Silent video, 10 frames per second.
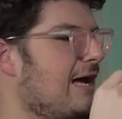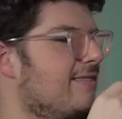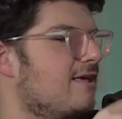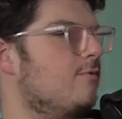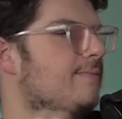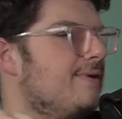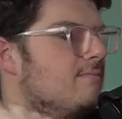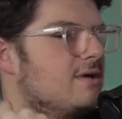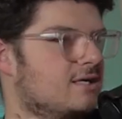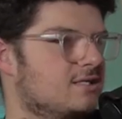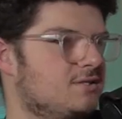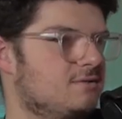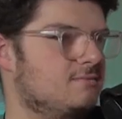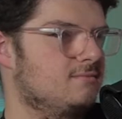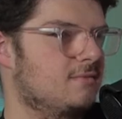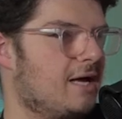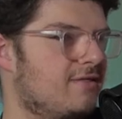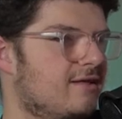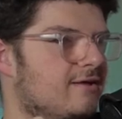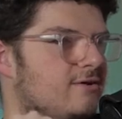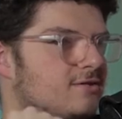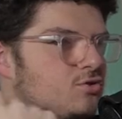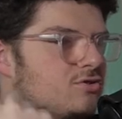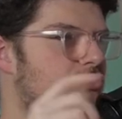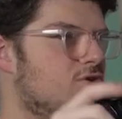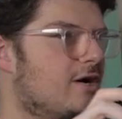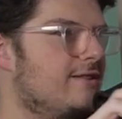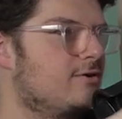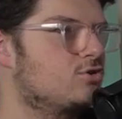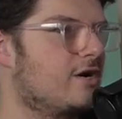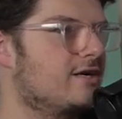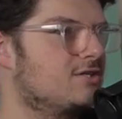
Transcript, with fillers: I think it would be a mix. I think they'll try. They'll try to